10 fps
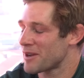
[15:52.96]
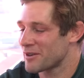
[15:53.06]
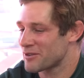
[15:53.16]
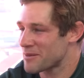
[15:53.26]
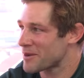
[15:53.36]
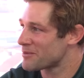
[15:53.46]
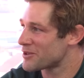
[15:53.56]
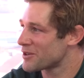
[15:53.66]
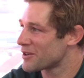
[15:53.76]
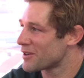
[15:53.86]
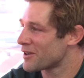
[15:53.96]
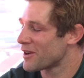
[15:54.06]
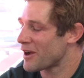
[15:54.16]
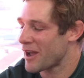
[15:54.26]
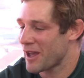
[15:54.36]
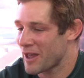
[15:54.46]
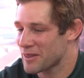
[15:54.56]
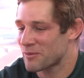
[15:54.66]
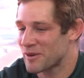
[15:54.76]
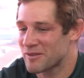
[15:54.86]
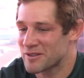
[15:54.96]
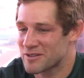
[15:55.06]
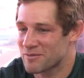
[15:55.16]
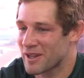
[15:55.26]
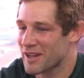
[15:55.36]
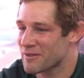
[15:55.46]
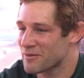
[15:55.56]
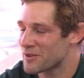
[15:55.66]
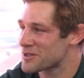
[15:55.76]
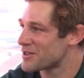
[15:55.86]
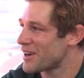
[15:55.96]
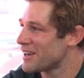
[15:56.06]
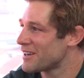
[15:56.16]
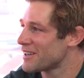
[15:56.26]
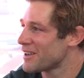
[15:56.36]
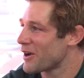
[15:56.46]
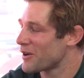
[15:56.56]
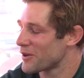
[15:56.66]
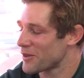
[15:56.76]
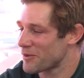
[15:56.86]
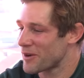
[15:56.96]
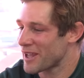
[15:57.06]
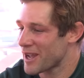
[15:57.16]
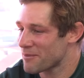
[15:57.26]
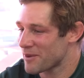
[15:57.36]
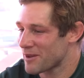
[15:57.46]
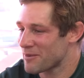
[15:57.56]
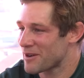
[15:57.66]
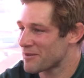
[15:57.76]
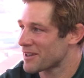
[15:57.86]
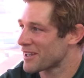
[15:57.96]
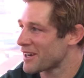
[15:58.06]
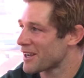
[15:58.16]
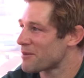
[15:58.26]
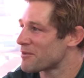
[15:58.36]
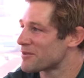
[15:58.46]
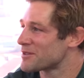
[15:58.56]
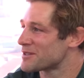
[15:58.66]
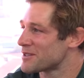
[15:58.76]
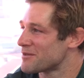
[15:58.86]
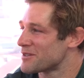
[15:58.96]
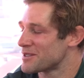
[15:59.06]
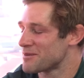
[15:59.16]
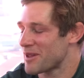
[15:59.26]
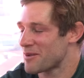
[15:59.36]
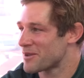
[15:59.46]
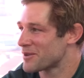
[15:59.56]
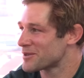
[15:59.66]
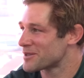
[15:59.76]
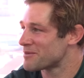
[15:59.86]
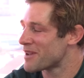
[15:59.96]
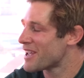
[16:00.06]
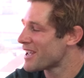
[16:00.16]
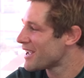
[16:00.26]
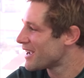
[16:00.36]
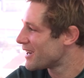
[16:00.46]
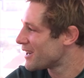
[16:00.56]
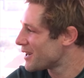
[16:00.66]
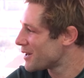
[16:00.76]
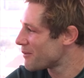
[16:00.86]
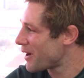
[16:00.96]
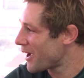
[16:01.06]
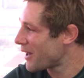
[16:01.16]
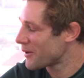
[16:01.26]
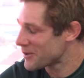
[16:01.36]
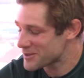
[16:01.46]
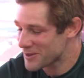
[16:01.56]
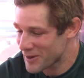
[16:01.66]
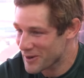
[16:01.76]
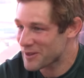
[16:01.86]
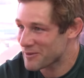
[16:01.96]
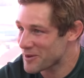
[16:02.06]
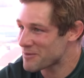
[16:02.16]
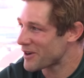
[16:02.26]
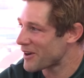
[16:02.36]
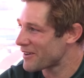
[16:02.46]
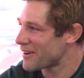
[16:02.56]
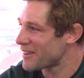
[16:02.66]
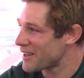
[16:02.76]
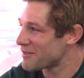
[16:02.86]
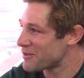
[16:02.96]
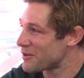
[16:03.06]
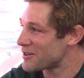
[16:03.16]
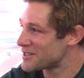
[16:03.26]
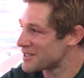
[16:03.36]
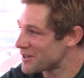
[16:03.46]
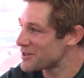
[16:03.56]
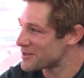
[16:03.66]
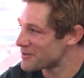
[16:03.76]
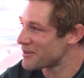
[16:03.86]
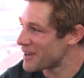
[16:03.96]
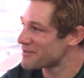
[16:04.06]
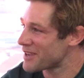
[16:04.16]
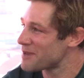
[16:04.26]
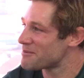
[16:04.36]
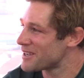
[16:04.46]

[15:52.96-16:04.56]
be a dream come true. You know, I had the privilege of playing for Australia, I only got the one cap, but if I can get a couple for Zim, that'd be awesome. And I also heard the rumour going around that if you're a 0-5 capper